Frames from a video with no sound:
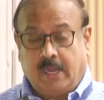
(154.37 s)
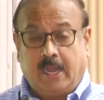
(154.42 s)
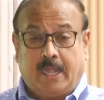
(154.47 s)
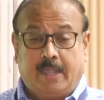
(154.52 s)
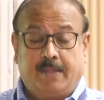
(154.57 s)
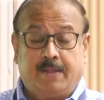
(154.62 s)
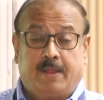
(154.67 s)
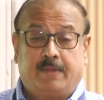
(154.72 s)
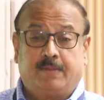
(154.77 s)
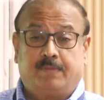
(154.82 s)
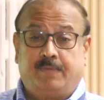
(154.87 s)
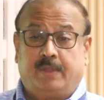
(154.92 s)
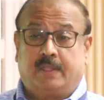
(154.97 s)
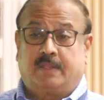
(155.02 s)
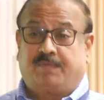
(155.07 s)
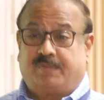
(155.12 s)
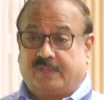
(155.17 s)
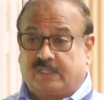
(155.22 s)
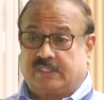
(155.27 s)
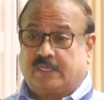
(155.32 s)
And we are
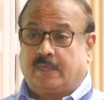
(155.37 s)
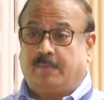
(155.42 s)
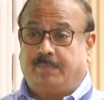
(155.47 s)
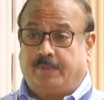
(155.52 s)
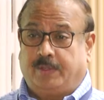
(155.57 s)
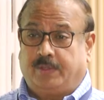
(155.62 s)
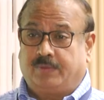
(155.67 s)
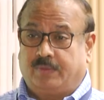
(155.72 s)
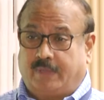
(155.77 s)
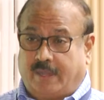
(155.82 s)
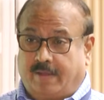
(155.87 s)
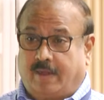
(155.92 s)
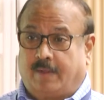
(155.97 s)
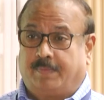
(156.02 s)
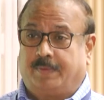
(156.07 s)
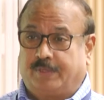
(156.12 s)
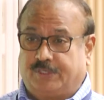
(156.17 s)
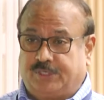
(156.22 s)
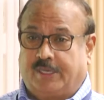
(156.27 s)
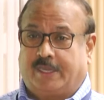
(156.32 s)
the first company to
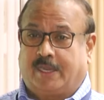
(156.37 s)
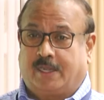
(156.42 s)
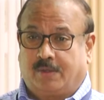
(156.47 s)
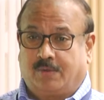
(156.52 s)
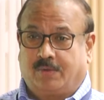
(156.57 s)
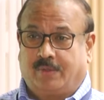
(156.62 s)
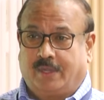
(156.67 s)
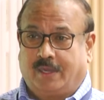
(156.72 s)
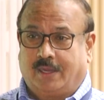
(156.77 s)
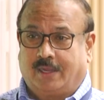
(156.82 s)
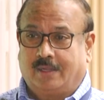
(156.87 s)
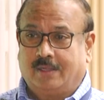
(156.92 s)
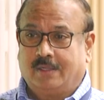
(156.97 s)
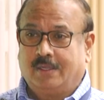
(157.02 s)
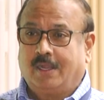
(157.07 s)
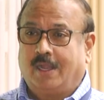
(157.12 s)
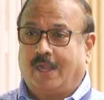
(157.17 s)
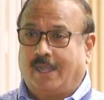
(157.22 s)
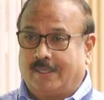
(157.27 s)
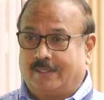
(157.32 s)
develop a chikungunya
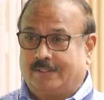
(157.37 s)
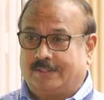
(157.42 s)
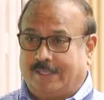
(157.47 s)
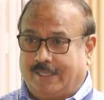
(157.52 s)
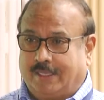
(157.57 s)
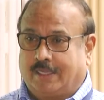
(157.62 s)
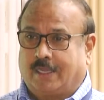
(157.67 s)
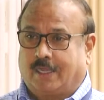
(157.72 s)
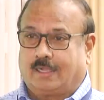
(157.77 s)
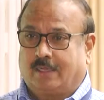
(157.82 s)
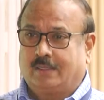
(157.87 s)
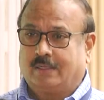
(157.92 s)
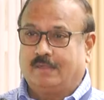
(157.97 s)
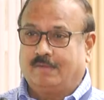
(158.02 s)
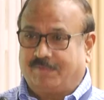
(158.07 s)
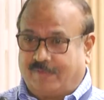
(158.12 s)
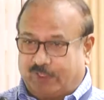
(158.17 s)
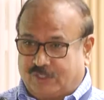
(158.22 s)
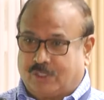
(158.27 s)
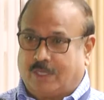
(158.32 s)
and Zika,
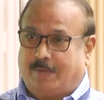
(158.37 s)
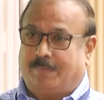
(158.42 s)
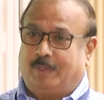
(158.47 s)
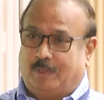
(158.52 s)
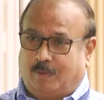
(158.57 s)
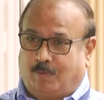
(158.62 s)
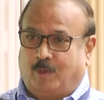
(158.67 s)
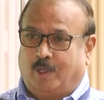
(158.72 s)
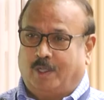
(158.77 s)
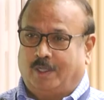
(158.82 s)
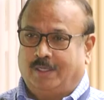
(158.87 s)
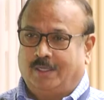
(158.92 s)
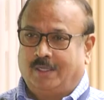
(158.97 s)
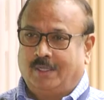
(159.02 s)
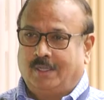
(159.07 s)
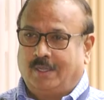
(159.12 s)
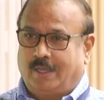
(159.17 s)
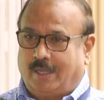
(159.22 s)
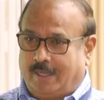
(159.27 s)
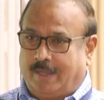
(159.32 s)
first time in the world.
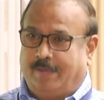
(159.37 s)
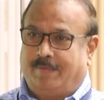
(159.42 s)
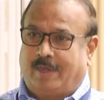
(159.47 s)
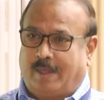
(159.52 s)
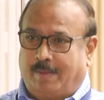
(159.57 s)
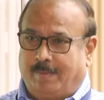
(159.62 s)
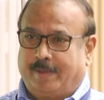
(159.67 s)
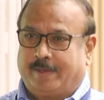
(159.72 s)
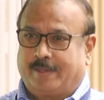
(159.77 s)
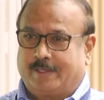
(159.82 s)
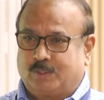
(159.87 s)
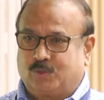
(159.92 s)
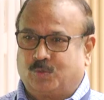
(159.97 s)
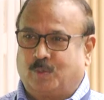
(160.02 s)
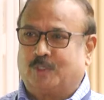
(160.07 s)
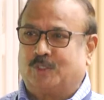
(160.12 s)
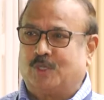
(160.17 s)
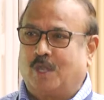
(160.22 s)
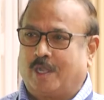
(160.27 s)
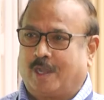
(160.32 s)
And even Americans
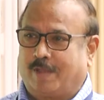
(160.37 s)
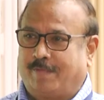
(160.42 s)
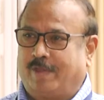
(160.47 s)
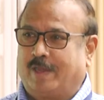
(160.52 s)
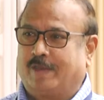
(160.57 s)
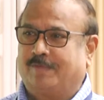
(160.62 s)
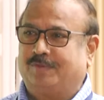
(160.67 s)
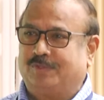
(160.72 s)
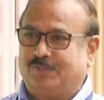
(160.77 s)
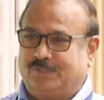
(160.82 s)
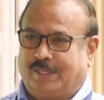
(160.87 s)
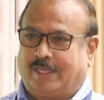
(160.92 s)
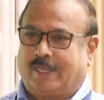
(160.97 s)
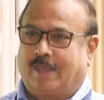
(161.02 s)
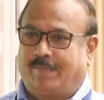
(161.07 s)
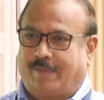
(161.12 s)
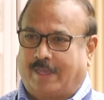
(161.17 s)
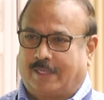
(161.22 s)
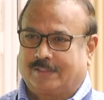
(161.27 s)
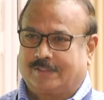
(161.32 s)
was not aware of the
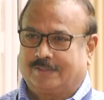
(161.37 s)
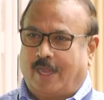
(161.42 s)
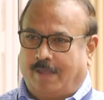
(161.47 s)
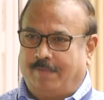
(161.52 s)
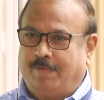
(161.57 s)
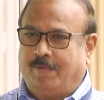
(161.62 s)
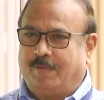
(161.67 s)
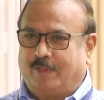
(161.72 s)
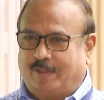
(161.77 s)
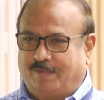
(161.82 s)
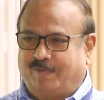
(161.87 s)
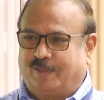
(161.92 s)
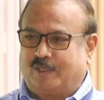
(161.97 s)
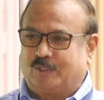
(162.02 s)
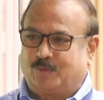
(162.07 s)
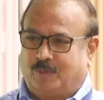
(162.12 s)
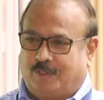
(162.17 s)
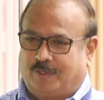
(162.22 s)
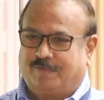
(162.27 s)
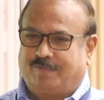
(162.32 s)
Zika vaccine. And we were the
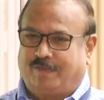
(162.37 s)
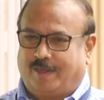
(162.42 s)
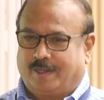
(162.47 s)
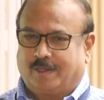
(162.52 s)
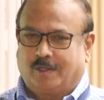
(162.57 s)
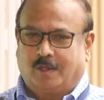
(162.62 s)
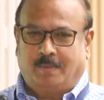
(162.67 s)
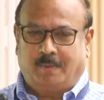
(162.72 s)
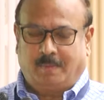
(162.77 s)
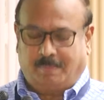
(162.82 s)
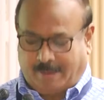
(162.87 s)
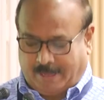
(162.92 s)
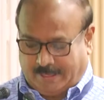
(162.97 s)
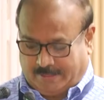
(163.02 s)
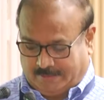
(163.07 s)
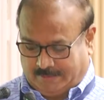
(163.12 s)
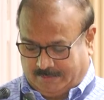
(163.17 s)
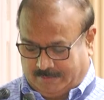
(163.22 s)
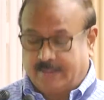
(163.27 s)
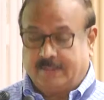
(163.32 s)
first one to file a global
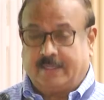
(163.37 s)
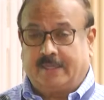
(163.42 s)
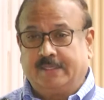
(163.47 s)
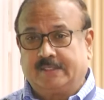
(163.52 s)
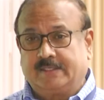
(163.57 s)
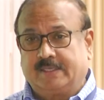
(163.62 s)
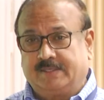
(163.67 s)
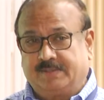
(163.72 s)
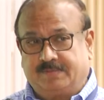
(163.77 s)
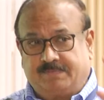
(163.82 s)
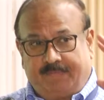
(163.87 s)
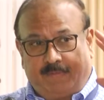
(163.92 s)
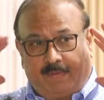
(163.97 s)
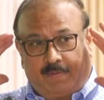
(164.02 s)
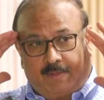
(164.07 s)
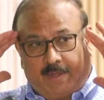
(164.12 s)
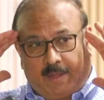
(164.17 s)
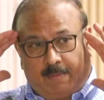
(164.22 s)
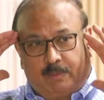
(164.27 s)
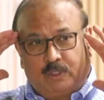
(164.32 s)
patent. The reason is we
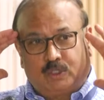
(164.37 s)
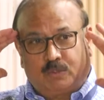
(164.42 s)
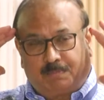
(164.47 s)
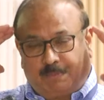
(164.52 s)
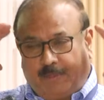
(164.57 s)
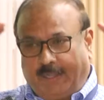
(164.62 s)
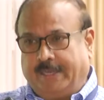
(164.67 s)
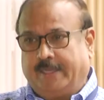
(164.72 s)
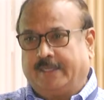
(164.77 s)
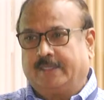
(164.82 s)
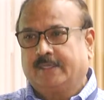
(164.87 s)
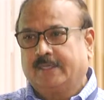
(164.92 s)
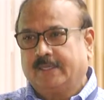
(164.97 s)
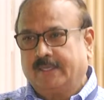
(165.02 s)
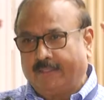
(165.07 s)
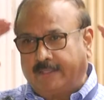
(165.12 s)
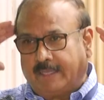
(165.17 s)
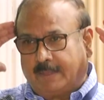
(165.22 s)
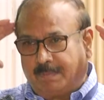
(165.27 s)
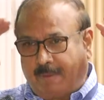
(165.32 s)
were able to
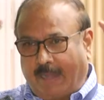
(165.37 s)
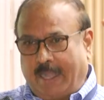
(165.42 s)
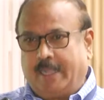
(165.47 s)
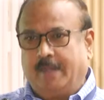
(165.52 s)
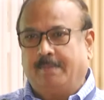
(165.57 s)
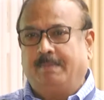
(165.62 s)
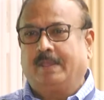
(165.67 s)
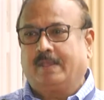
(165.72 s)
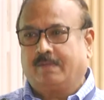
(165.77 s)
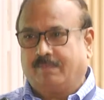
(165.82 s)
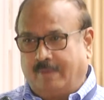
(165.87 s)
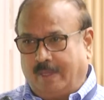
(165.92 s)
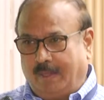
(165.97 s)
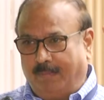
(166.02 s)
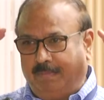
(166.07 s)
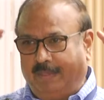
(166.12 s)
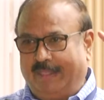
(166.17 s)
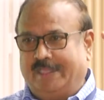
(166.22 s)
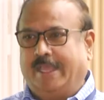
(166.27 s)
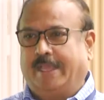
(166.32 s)
predict that pandemic will
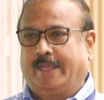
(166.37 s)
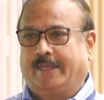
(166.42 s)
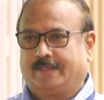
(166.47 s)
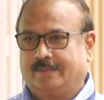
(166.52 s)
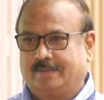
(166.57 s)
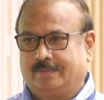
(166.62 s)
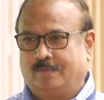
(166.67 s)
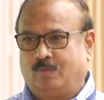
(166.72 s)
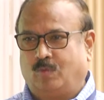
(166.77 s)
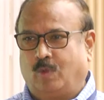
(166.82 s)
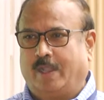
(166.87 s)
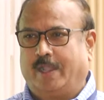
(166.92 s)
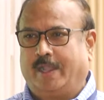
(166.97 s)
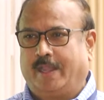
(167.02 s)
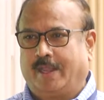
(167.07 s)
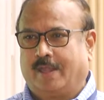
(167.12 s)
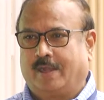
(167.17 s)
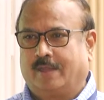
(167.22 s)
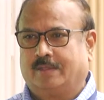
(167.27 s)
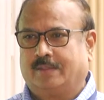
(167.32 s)
be there one day
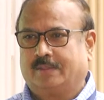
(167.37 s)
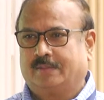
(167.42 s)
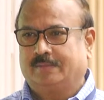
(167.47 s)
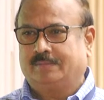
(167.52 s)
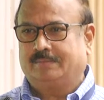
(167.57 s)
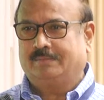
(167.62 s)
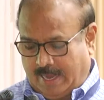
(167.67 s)
or other.